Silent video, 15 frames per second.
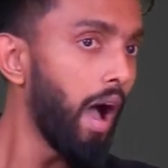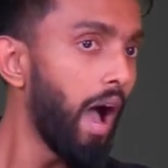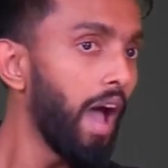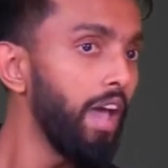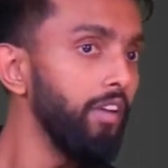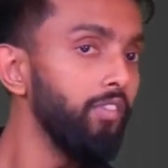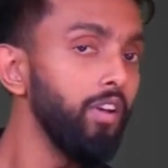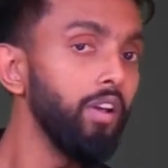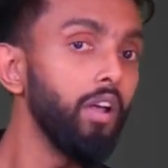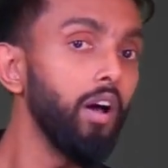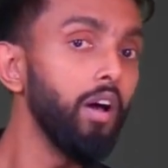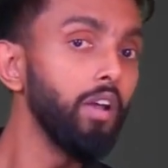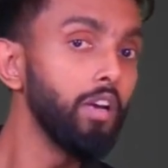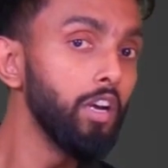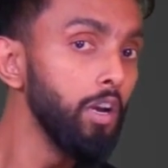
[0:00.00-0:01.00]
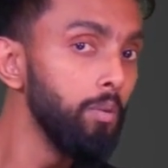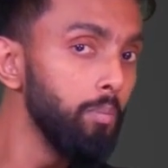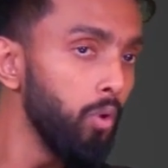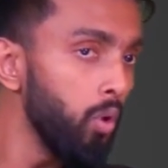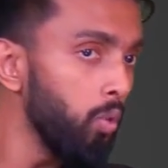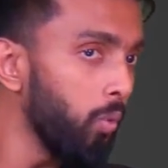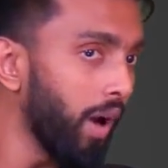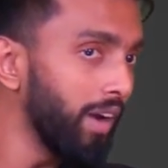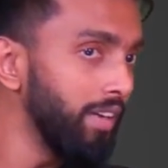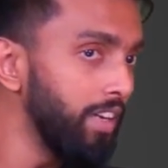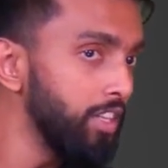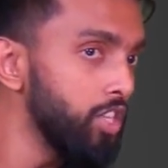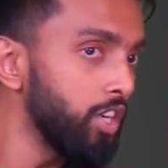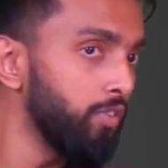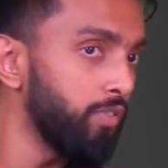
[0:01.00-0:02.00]
I will remove one
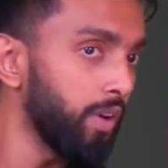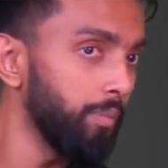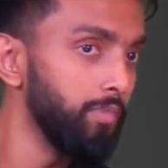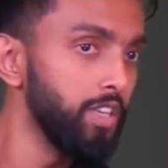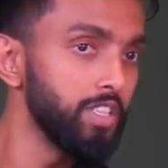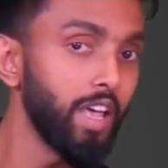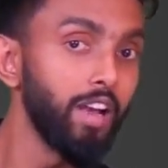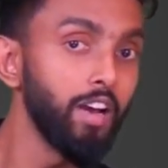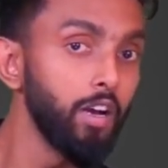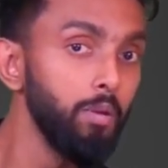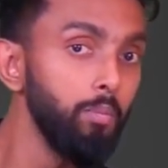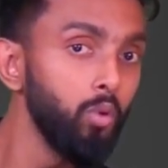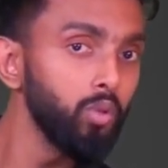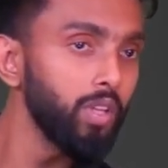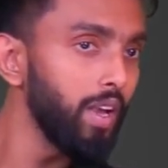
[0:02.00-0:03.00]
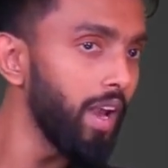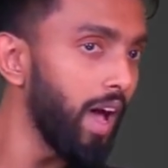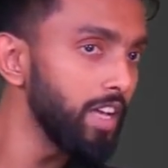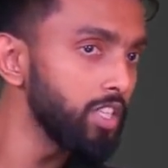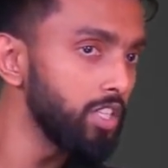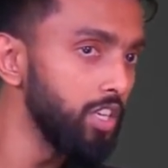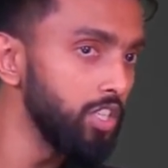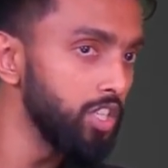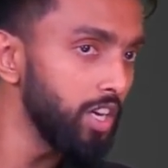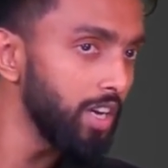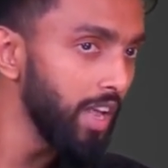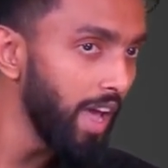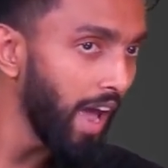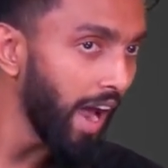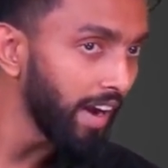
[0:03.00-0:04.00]
digit from this. I'll remove the last
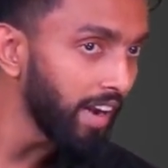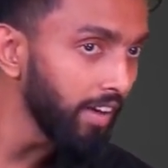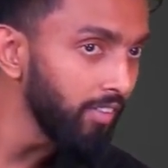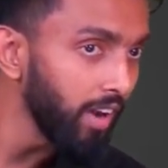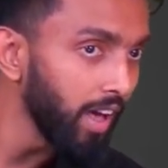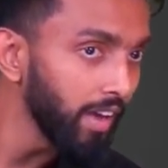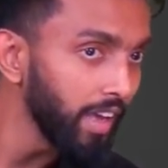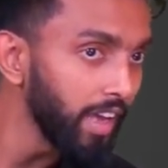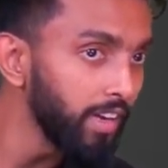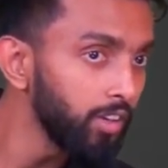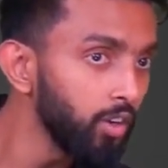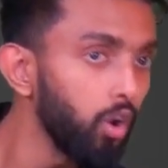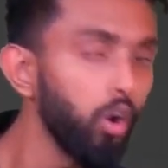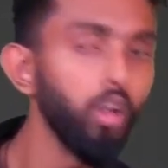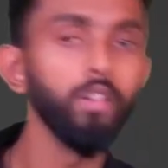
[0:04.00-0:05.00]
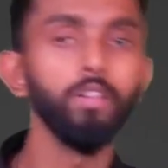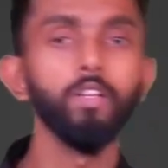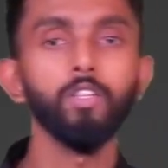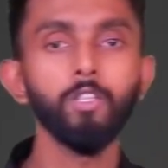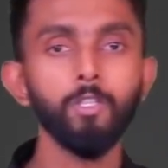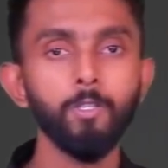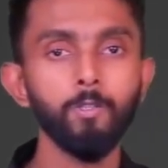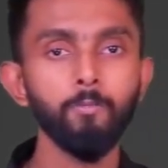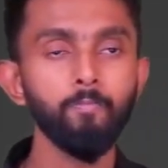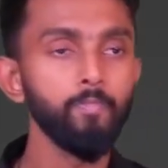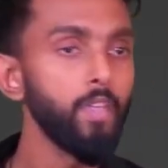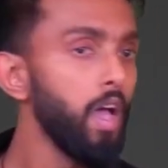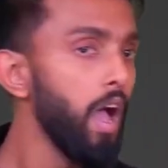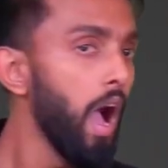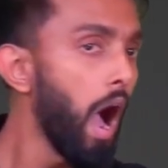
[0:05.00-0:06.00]
digit and I will again call this.
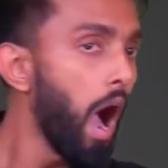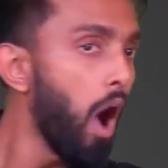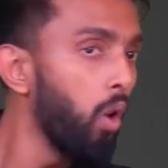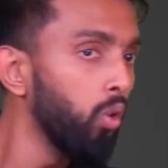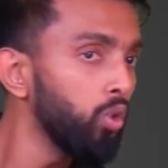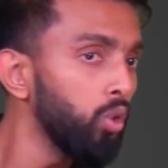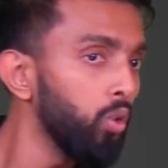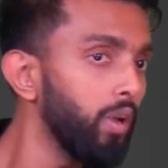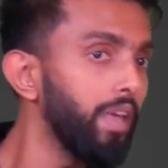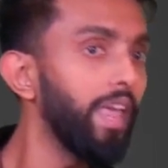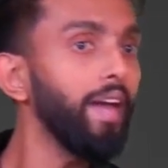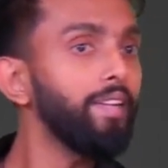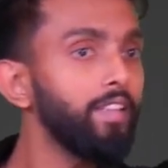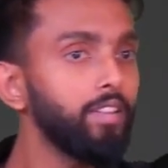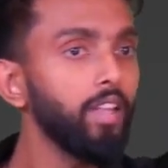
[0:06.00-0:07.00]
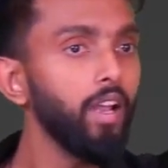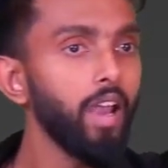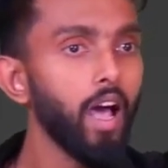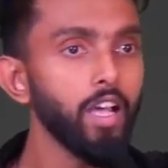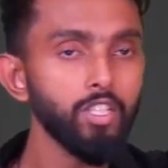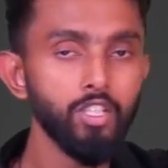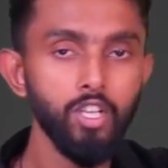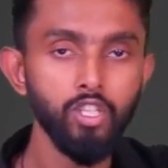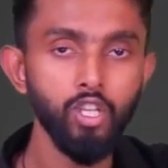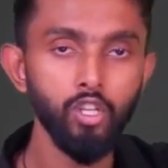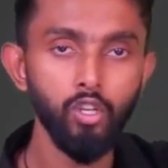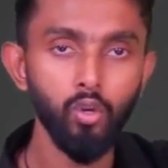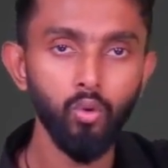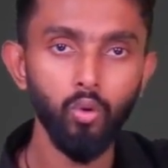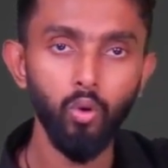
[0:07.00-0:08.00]
How to get the last
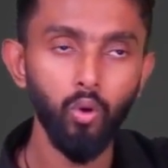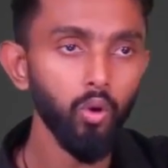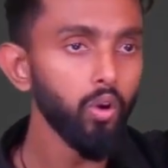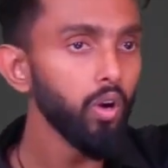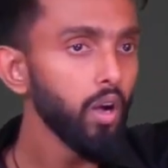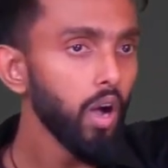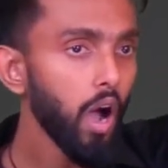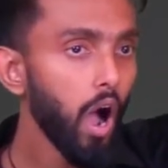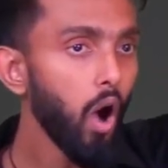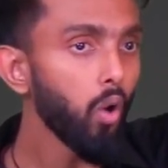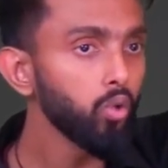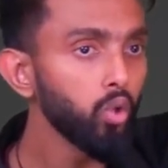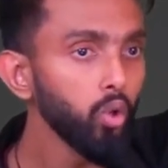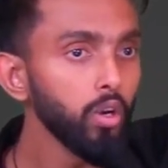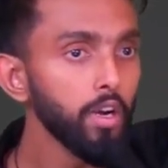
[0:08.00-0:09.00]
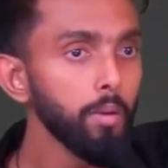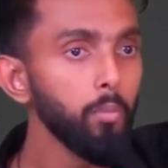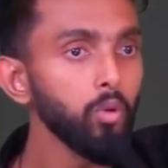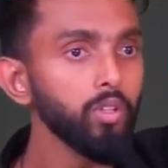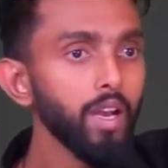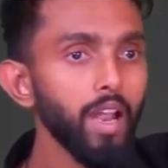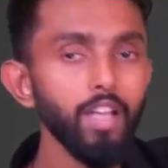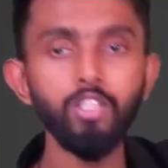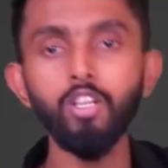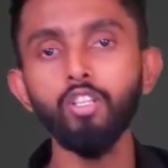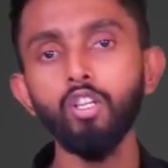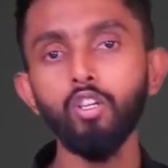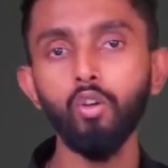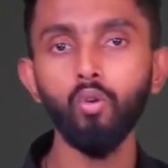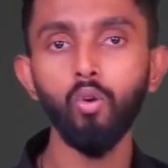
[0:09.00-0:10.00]
digit, you know. How to remove the last
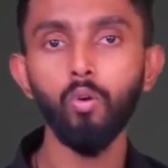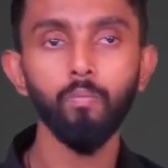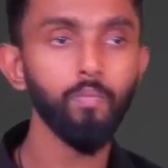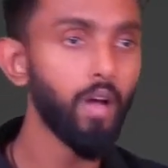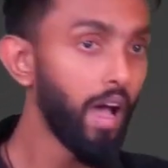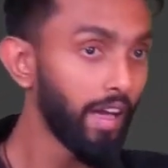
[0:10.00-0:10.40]
digit, you know.